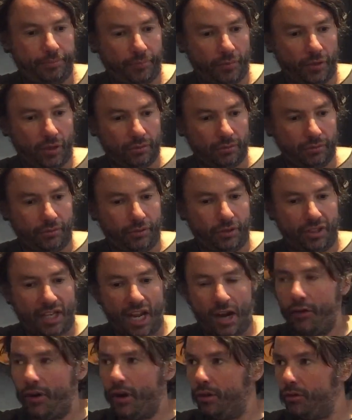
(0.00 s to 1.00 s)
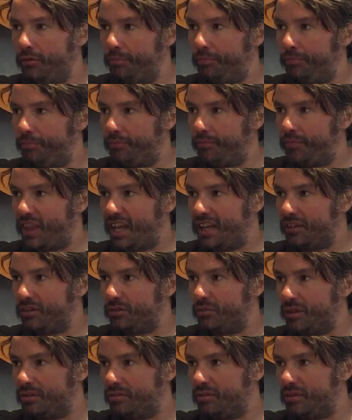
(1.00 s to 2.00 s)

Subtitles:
sort of stereo things where,